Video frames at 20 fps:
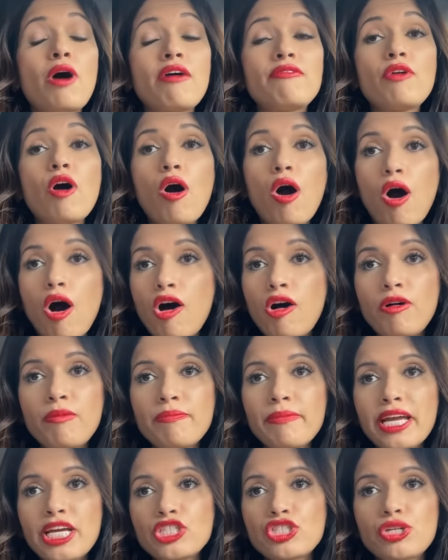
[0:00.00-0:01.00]
of all
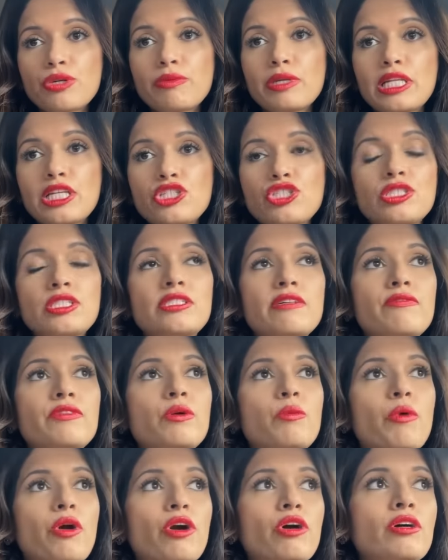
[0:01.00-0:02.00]
major religions of
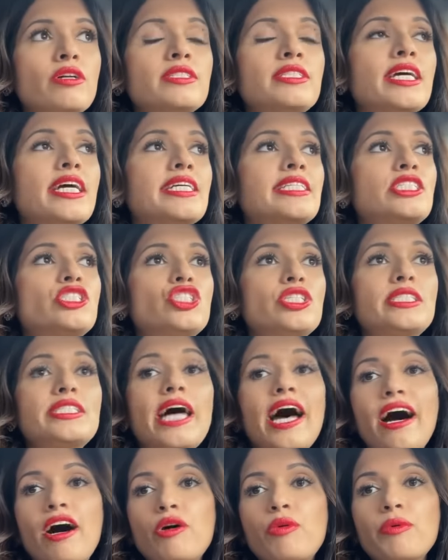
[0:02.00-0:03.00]
the world. It's just
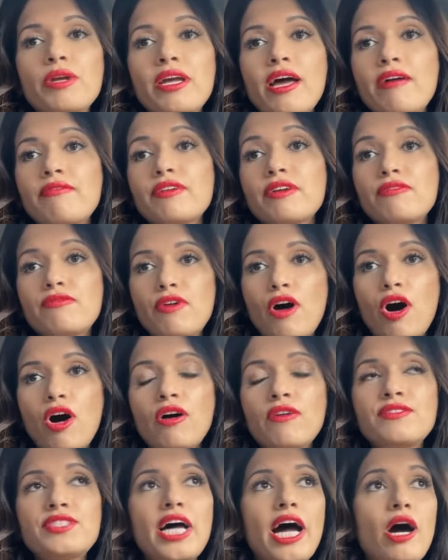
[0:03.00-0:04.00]
how we have
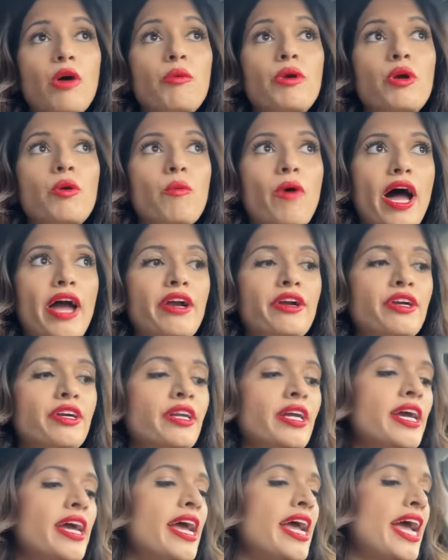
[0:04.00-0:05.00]
evolved, how we're
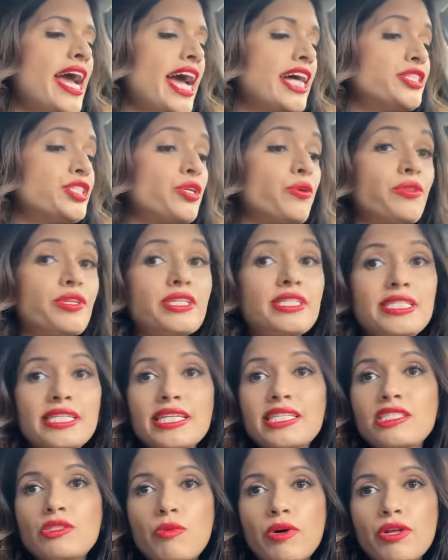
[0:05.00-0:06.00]
wired. And so this
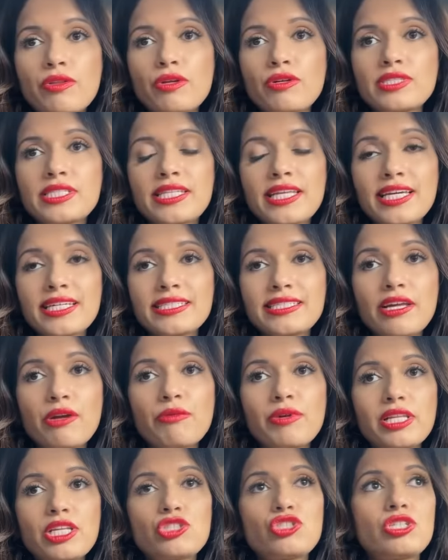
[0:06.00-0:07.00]
is one of those things that
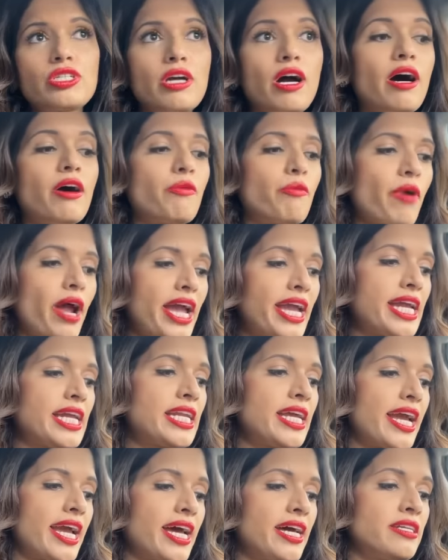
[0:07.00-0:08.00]
religion got right.
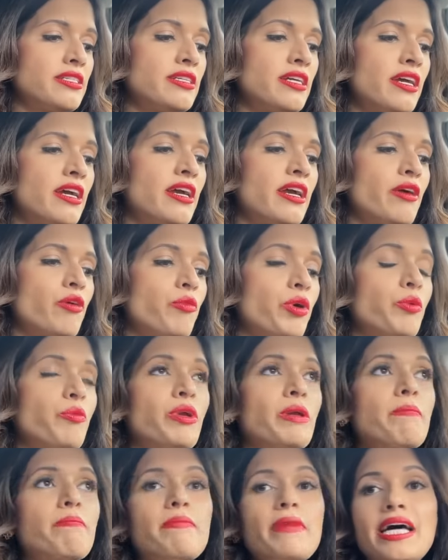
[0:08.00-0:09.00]
And when
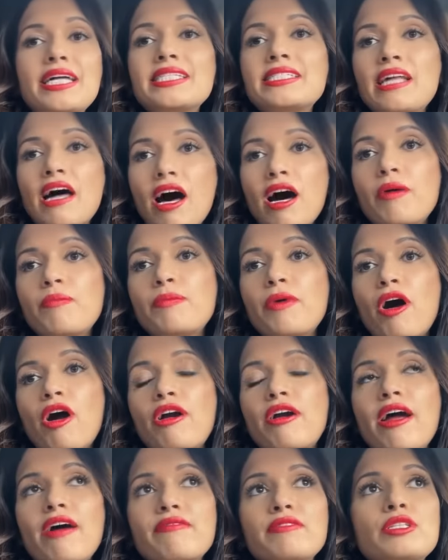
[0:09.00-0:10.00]
we mess up
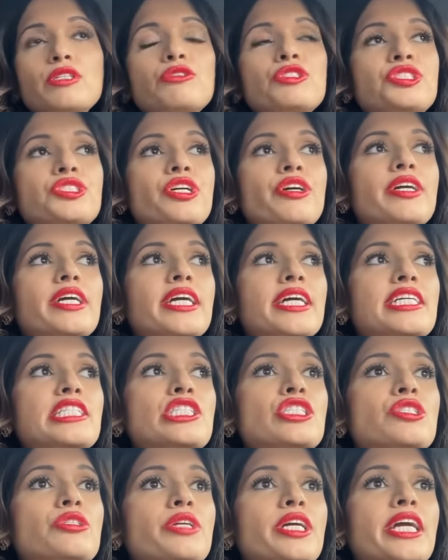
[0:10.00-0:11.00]
our evolutionary
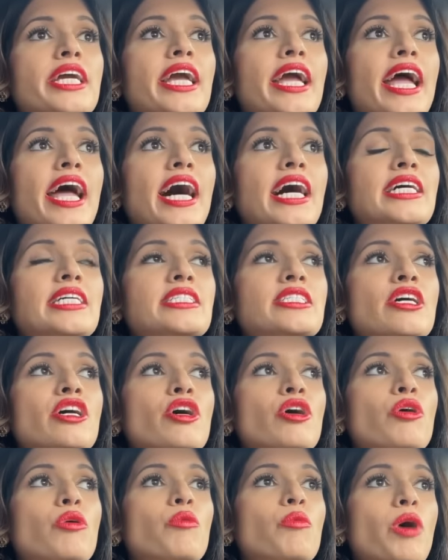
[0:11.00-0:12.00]
history and
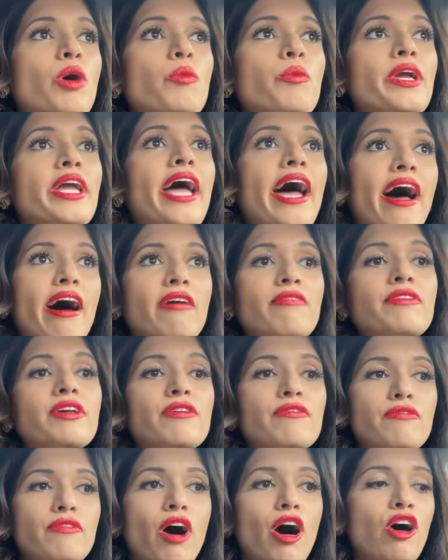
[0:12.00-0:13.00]
what we have
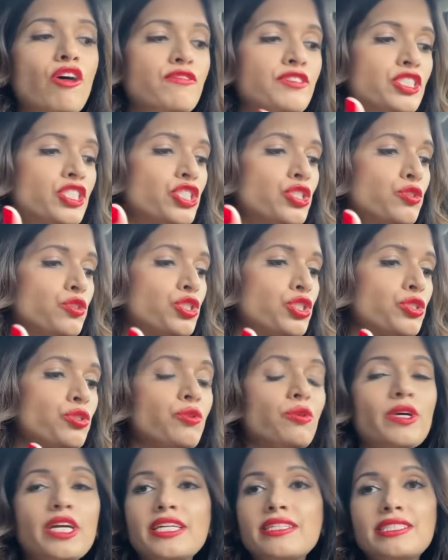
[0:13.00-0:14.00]
evolved to
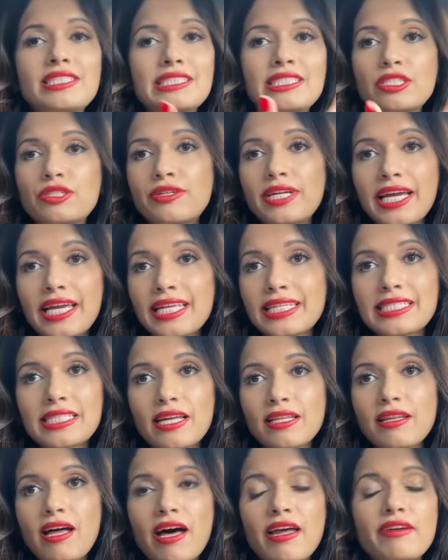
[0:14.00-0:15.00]
do, it just creates
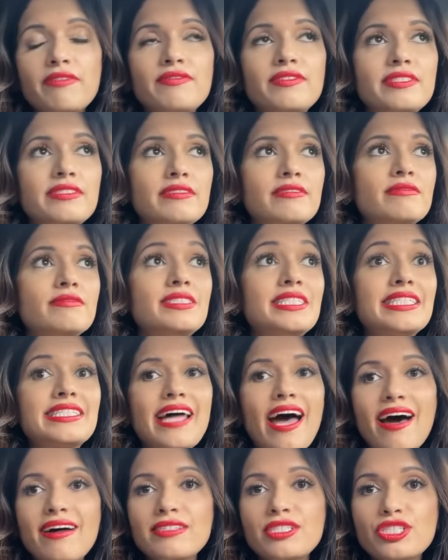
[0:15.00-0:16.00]
a lot of
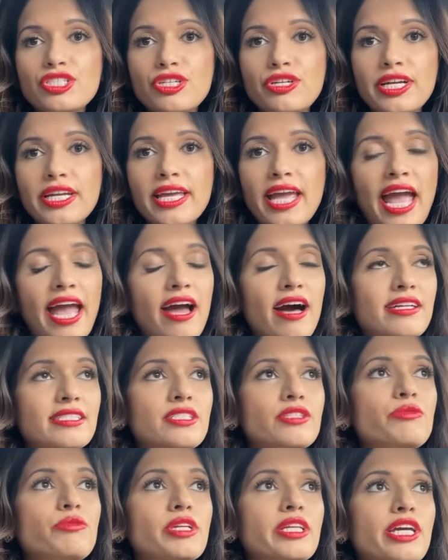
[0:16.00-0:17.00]
disaster and chaos
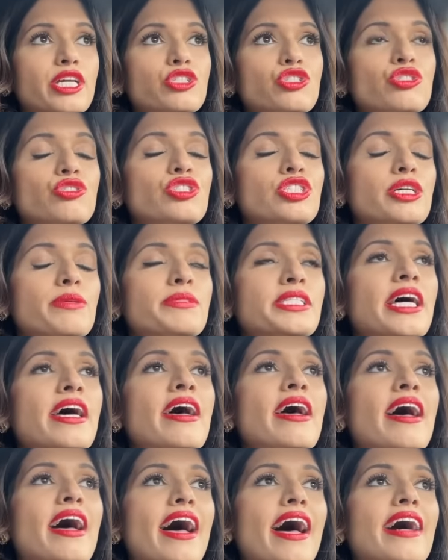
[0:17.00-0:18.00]
in relationships,
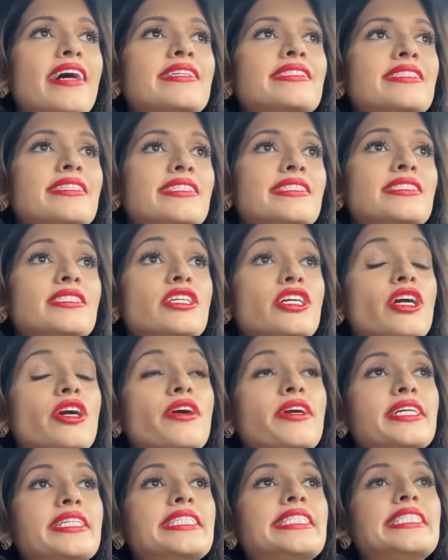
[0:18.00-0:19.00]
as is the
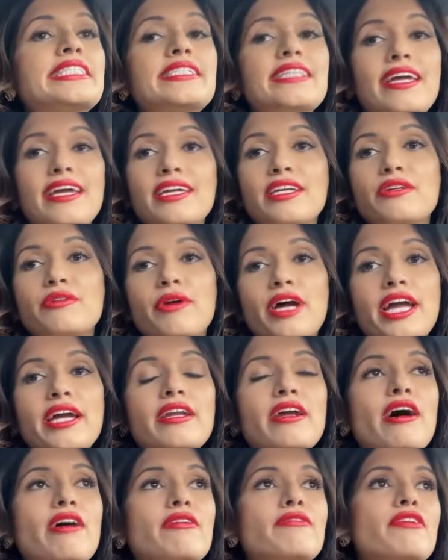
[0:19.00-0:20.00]
current state,
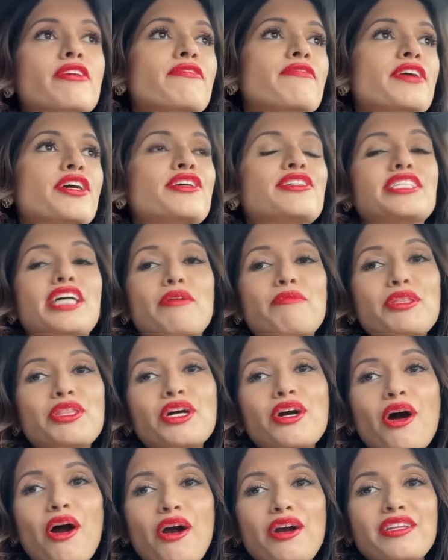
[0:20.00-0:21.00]
right, of affairs. I'm in the
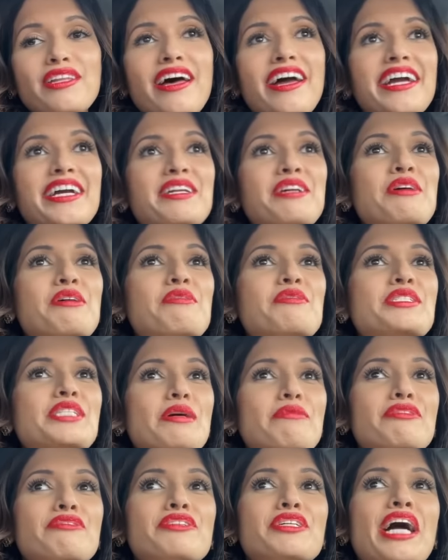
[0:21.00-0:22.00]
car line.
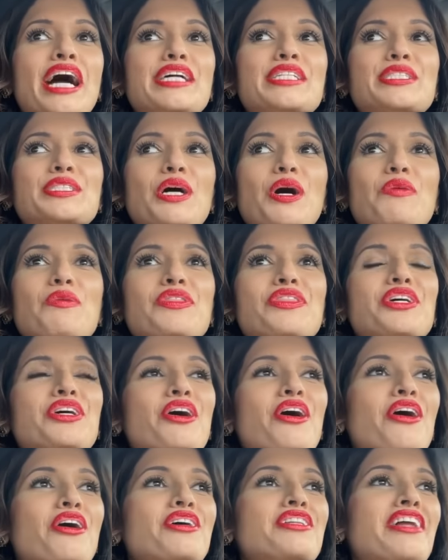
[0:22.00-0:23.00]
Some of you guys know what the
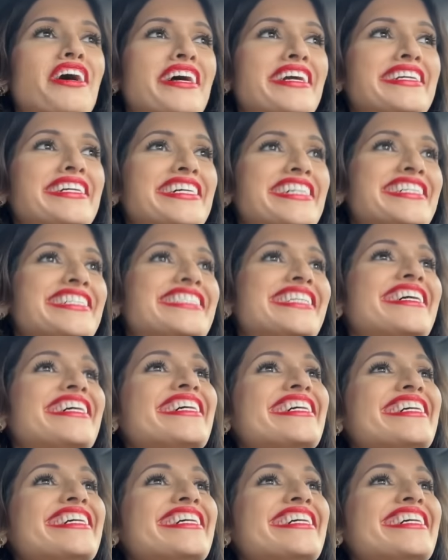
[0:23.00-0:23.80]
car line is.